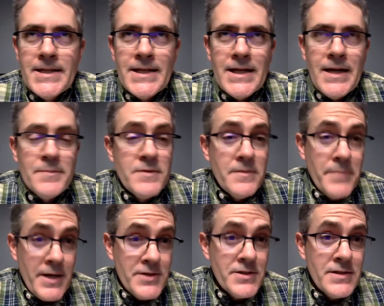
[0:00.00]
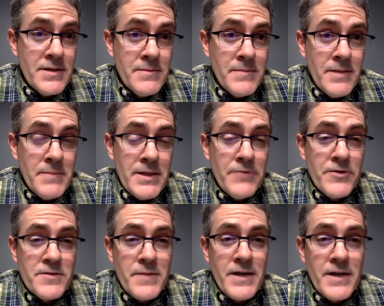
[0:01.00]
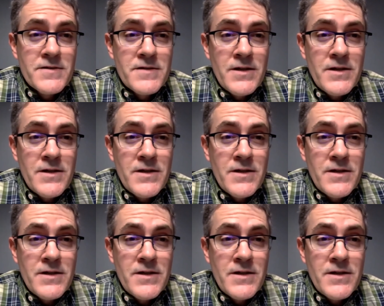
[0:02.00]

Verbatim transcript: up to the patient in, in many respects.